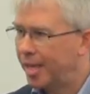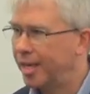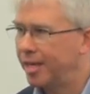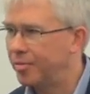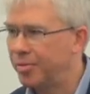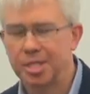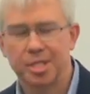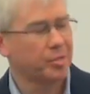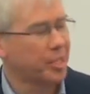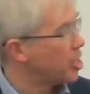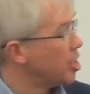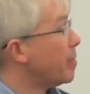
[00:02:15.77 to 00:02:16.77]
And it
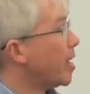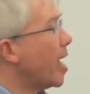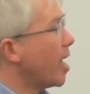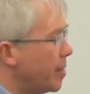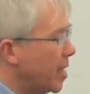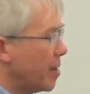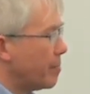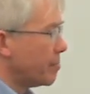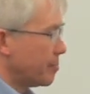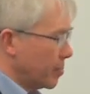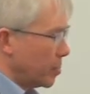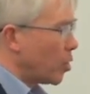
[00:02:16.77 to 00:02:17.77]
was actually by
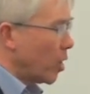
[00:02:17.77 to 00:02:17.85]
IBM